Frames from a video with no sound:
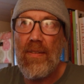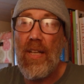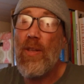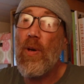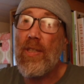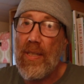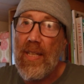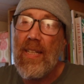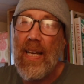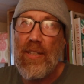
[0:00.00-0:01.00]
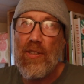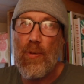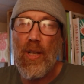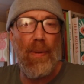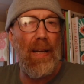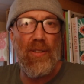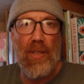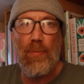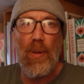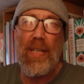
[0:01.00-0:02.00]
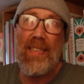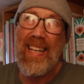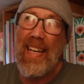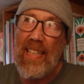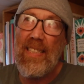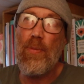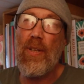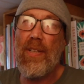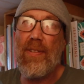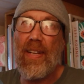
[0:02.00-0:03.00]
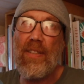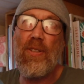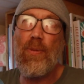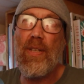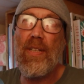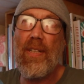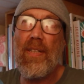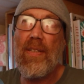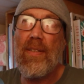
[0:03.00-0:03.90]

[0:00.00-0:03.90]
And there was a little extra work, but that was only probably a day's worth of extra work.